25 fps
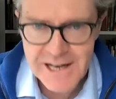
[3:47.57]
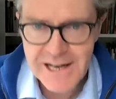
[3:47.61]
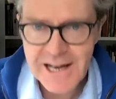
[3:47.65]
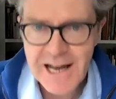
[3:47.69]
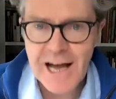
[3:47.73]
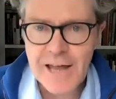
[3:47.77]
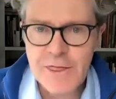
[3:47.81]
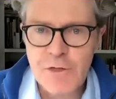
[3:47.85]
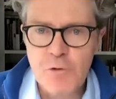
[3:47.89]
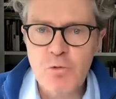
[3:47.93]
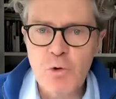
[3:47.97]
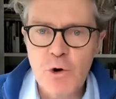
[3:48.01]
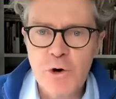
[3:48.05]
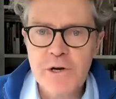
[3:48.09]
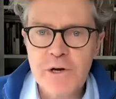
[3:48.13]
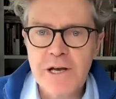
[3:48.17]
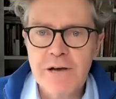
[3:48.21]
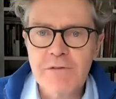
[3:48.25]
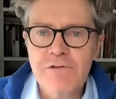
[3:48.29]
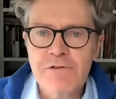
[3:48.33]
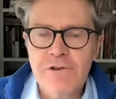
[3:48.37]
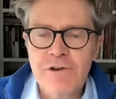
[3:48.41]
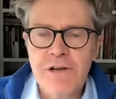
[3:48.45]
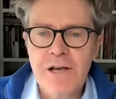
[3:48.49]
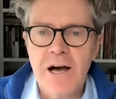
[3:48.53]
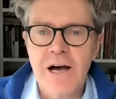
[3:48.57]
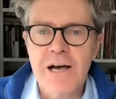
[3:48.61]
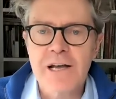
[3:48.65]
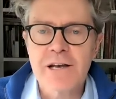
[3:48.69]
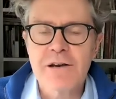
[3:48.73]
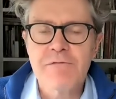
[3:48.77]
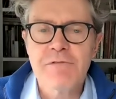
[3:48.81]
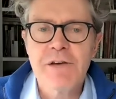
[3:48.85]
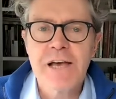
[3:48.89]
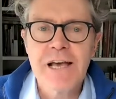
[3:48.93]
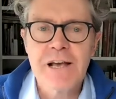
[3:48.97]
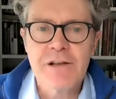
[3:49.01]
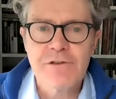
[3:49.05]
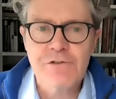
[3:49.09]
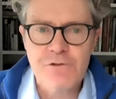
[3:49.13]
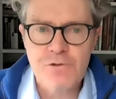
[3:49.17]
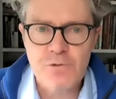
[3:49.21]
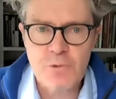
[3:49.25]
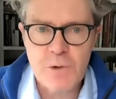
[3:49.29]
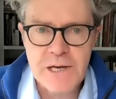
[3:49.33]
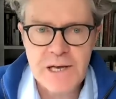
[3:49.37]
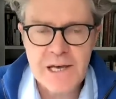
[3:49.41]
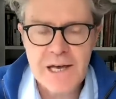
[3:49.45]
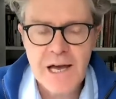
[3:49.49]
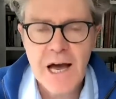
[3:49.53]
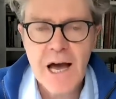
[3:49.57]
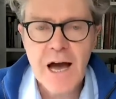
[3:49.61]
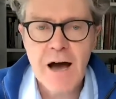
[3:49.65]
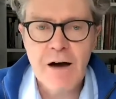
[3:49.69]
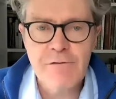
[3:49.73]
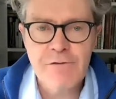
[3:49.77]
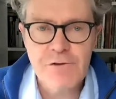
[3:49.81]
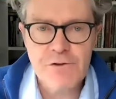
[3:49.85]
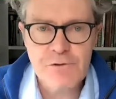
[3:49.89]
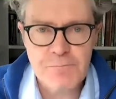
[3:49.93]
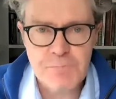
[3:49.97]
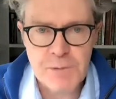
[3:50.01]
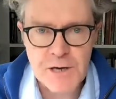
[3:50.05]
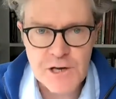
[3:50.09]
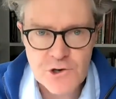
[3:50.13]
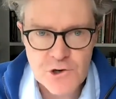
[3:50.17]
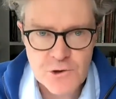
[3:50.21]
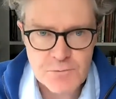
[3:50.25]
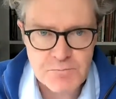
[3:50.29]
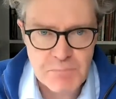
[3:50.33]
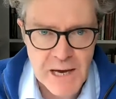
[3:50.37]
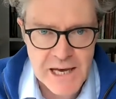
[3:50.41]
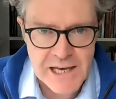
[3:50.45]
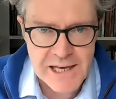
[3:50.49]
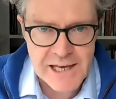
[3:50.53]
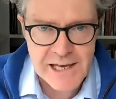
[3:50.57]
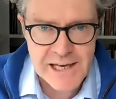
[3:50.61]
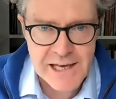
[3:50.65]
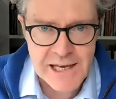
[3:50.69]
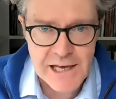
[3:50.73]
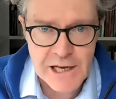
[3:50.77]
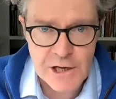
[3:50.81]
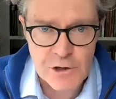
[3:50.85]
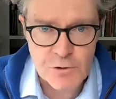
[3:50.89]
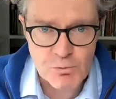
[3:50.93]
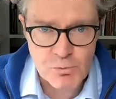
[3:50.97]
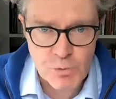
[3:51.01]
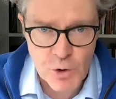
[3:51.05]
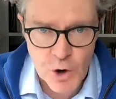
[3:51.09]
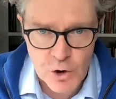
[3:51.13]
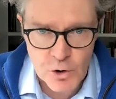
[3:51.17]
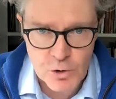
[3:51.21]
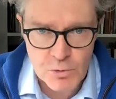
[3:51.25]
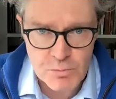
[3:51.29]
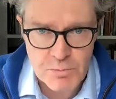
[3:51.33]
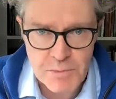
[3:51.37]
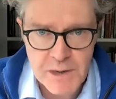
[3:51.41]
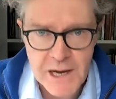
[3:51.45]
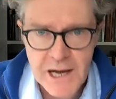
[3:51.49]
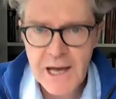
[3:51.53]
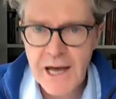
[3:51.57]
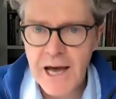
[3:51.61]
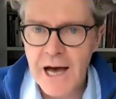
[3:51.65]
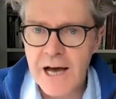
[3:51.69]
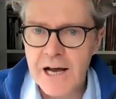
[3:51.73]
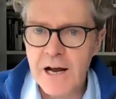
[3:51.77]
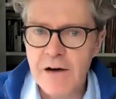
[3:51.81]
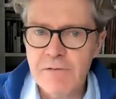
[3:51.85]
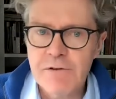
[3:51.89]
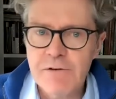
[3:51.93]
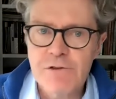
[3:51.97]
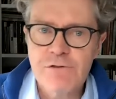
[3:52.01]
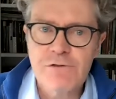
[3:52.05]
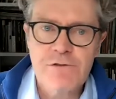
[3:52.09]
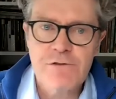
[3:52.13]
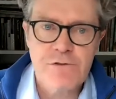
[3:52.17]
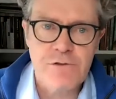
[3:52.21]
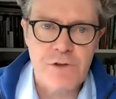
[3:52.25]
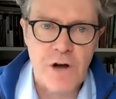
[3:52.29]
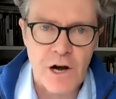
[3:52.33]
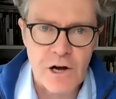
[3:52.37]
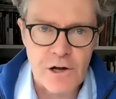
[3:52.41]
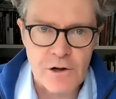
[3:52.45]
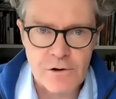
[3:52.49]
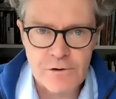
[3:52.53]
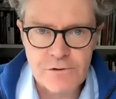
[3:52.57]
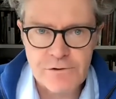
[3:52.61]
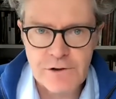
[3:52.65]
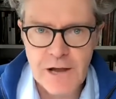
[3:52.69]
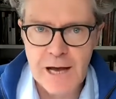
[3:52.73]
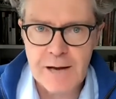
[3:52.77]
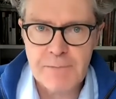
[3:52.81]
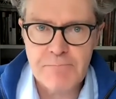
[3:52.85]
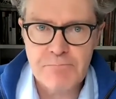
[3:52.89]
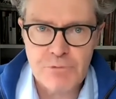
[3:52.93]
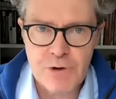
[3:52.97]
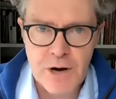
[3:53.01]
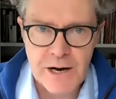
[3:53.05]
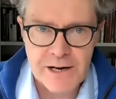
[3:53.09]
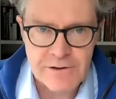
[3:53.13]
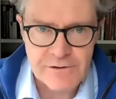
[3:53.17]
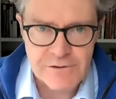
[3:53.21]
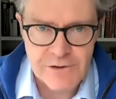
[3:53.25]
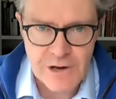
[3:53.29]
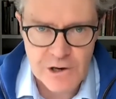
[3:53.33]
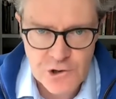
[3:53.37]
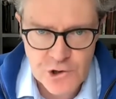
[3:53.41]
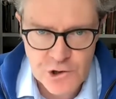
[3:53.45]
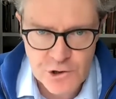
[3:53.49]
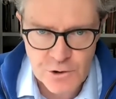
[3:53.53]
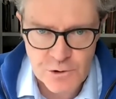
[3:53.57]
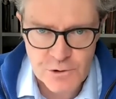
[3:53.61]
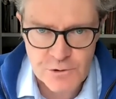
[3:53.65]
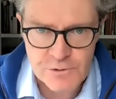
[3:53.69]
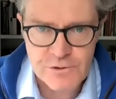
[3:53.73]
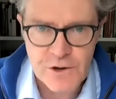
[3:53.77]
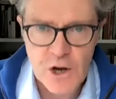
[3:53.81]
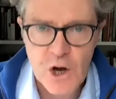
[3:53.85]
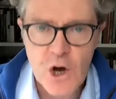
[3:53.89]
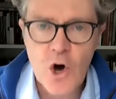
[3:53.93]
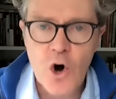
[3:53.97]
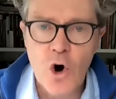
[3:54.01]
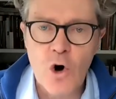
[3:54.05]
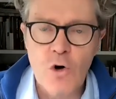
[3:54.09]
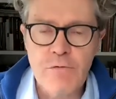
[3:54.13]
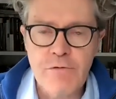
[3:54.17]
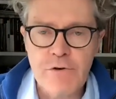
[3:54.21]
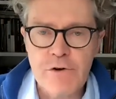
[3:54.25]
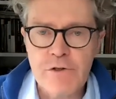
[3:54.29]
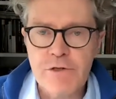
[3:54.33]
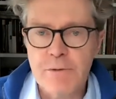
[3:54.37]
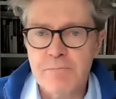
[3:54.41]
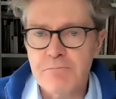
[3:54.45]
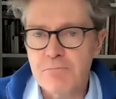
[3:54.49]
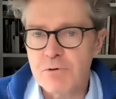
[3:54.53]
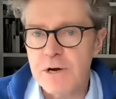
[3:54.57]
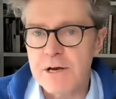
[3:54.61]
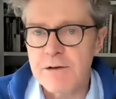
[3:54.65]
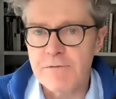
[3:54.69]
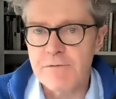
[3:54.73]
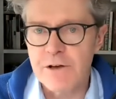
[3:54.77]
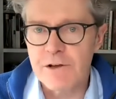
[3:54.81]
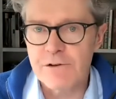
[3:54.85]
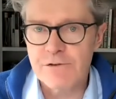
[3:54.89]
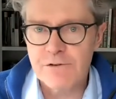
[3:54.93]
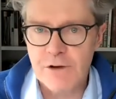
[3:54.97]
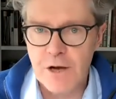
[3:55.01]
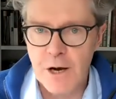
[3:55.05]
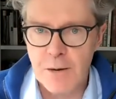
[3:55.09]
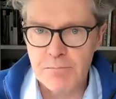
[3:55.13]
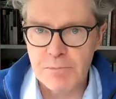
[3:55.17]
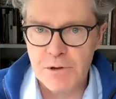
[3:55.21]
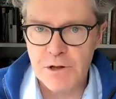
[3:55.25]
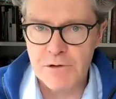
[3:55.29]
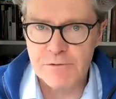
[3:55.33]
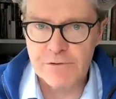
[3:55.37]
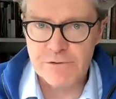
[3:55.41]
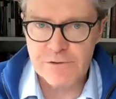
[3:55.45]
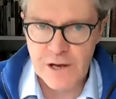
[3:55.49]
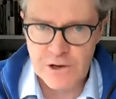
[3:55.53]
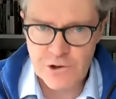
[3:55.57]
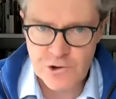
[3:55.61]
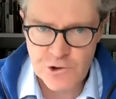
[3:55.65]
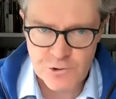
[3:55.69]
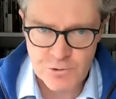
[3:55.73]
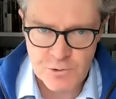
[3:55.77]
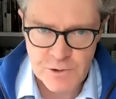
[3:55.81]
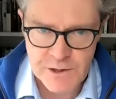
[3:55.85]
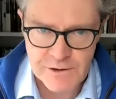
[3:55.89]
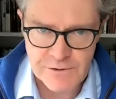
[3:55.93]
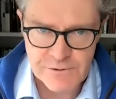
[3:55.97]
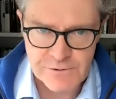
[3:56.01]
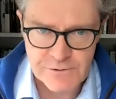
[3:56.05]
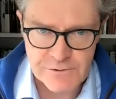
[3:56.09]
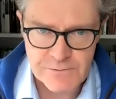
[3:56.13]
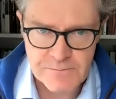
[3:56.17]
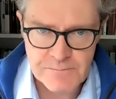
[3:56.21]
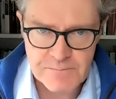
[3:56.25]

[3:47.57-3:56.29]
and the work gives a kind of history of speech-making in Rome and of its styles and practitioners over the previous couple of centuries.